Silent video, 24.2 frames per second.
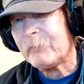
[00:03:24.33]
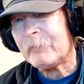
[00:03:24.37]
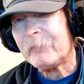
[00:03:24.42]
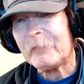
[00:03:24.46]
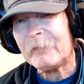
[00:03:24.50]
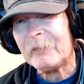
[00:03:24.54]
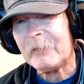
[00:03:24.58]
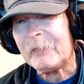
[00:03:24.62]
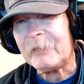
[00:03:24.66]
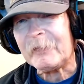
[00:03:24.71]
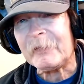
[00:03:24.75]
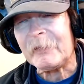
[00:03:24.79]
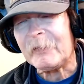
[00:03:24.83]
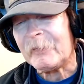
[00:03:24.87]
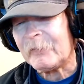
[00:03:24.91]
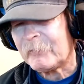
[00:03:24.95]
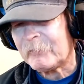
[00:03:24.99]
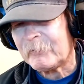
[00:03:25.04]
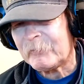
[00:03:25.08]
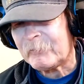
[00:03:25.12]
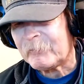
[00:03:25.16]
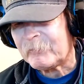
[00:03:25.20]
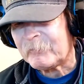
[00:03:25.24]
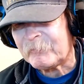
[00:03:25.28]
if you got like
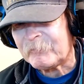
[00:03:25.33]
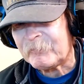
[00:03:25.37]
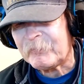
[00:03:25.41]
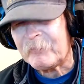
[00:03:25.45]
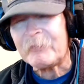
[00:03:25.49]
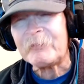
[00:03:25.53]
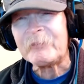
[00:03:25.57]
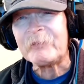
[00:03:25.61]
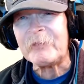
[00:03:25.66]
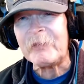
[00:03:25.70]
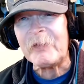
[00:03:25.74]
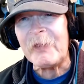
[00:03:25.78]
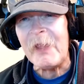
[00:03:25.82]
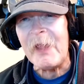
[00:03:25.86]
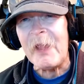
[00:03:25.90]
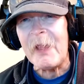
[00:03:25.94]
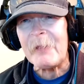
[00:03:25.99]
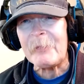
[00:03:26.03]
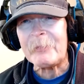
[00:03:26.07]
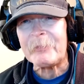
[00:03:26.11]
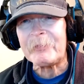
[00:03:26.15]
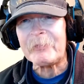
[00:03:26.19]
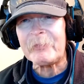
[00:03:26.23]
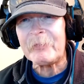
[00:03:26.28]
150
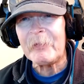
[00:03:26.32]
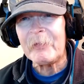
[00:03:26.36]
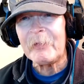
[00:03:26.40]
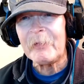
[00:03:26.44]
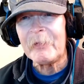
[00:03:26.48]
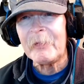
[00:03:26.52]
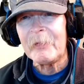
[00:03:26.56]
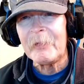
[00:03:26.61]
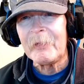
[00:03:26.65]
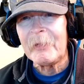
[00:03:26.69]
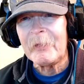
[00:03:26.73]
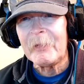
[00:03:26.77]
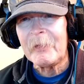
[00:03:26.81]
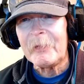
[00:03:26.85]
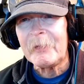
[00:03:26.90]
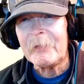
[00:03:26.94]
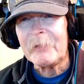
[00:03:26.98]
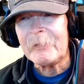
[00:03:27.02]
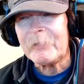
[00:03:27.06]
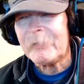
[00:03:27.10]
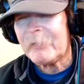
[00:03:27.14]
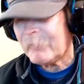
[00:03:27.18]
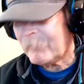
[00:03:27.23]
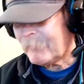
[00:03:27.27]
apps?
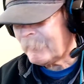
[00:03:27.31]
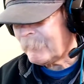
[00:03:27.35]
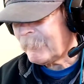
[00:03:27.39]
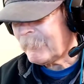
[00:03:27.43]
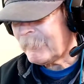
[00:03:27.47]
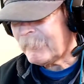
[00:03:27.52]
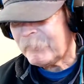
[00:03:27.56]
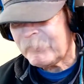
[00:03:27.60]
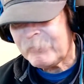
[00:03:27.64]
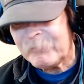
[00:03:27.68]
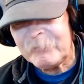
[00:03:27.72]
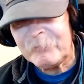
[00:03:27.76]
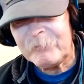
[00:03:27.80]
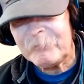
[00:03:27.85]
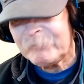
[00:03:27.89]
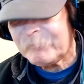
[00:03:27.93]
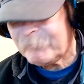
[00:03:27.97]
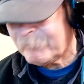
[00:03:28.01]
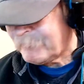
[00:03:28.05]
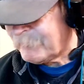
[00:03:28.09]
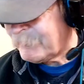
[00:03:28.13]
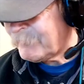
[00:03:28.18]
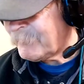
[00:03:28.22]
You know, what if you